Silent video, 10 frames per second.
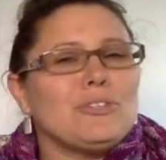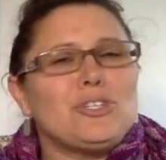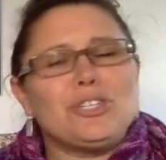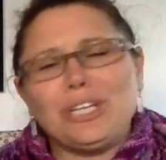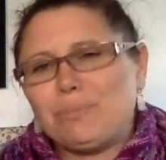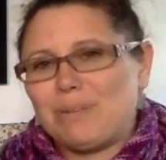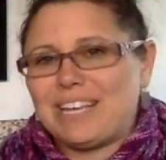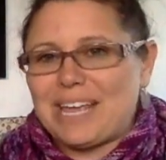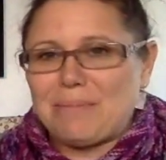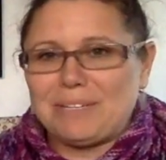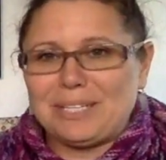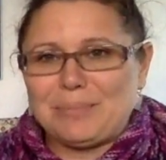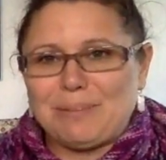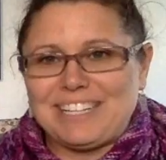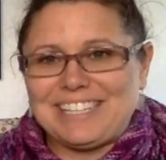just being able to
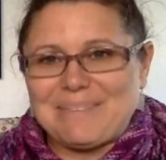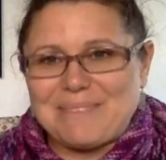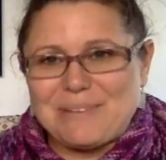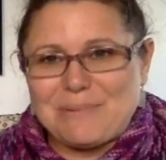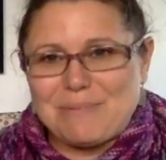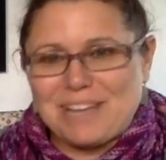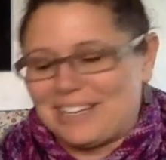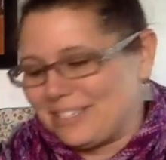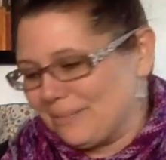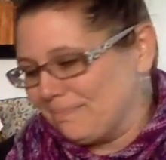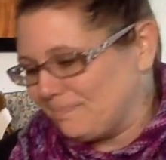spin something would be awesome.